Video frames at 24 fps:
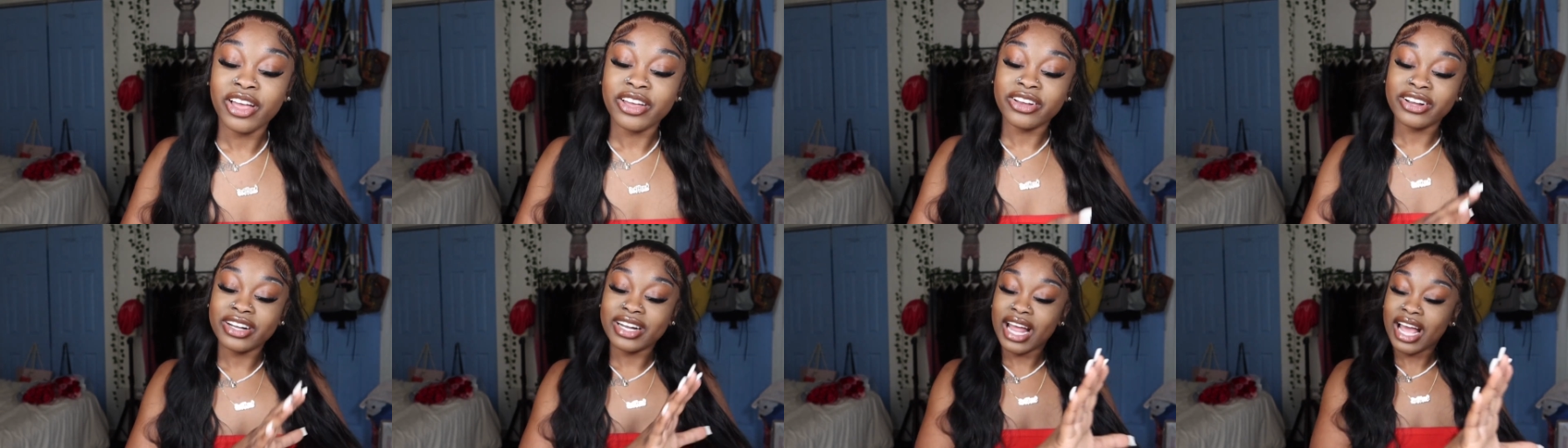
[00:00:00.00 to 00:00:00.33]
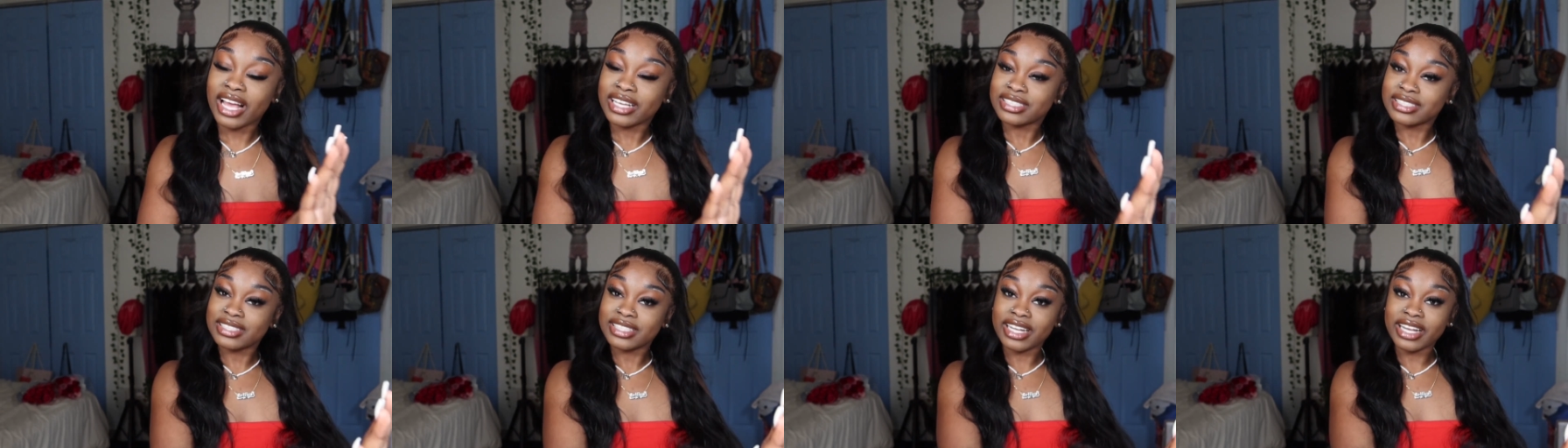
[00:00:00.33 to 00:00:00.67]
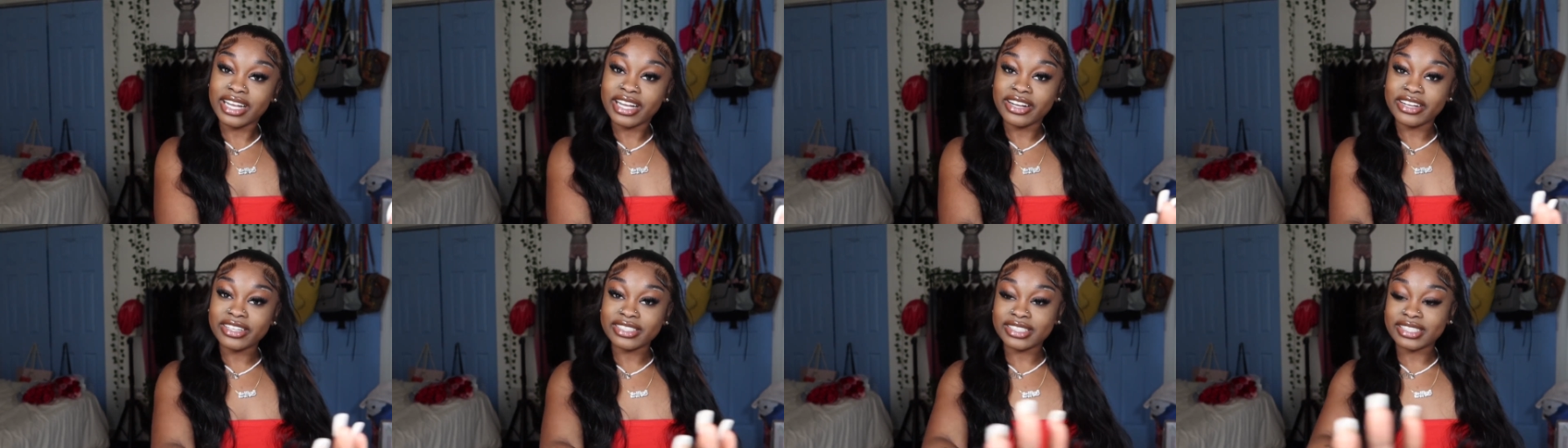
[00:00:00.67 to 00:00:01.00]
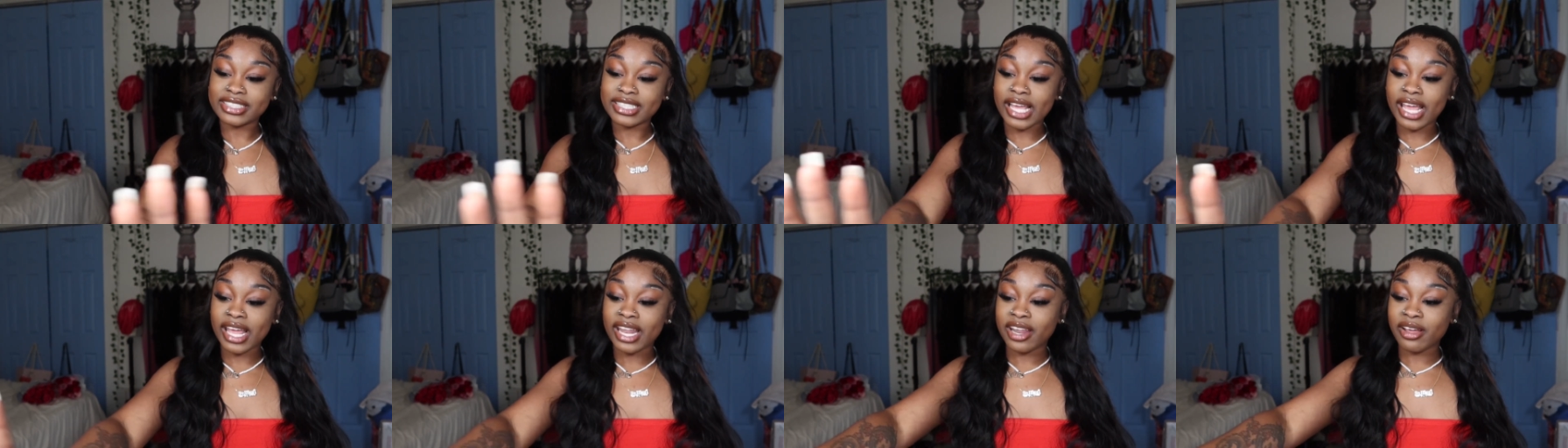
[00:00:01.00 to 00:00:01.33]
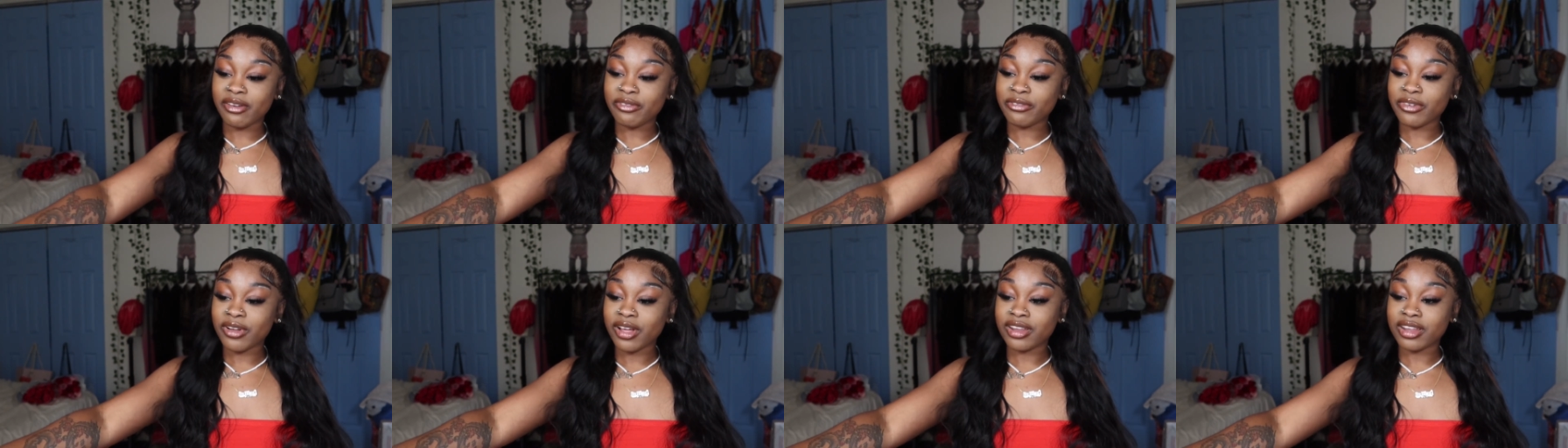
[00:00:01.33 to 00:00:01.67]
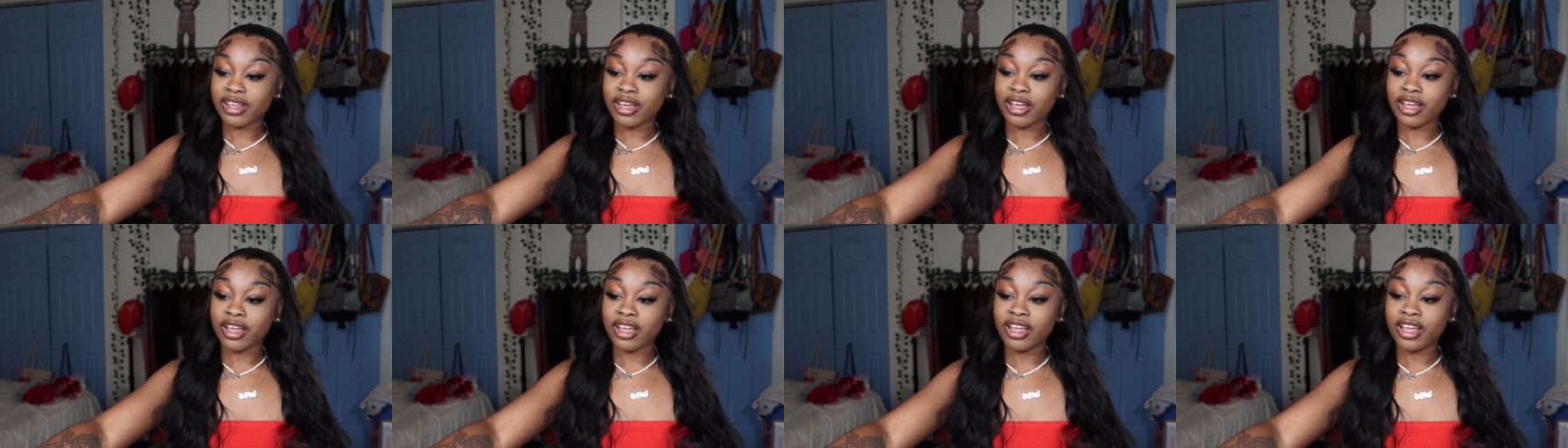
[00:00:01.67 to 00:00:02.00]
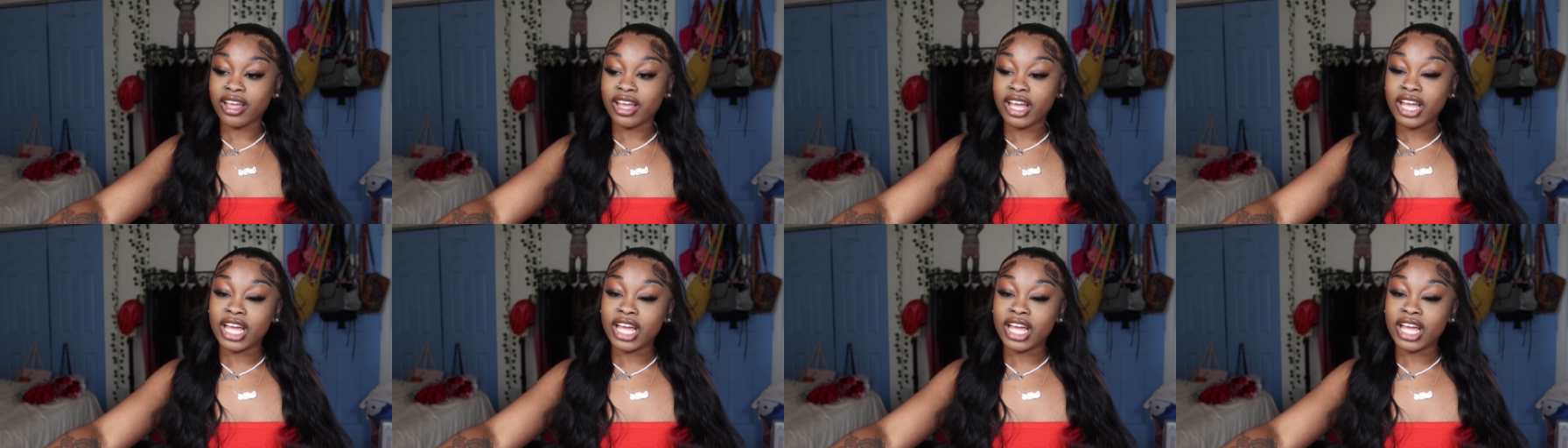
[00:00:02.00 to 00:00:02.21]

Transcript: you're not sitting here sitting in front of